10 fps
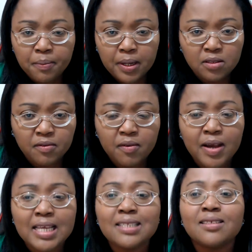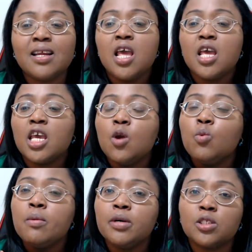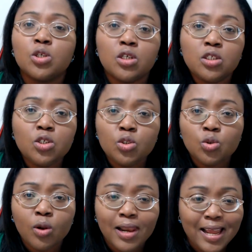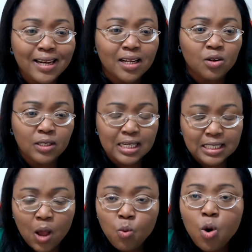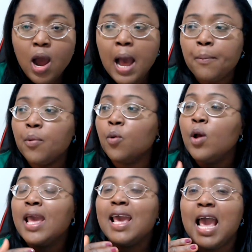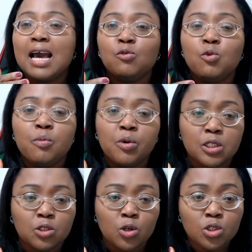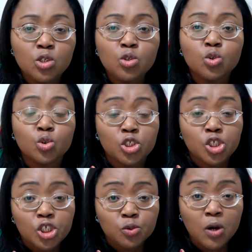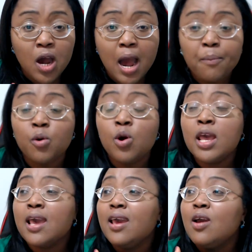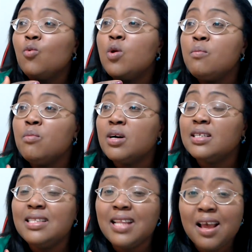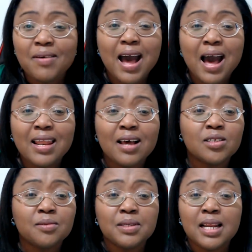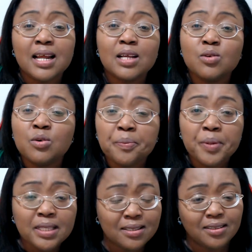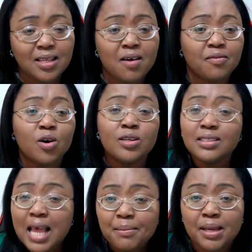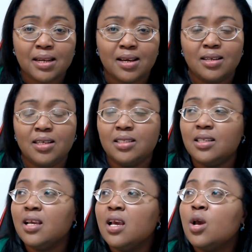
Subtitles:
part of our history, and we must continue to learn and understand what happened, and we must continue to teach what happened, and we must never allow something like that to repeat itself or zemena. You see.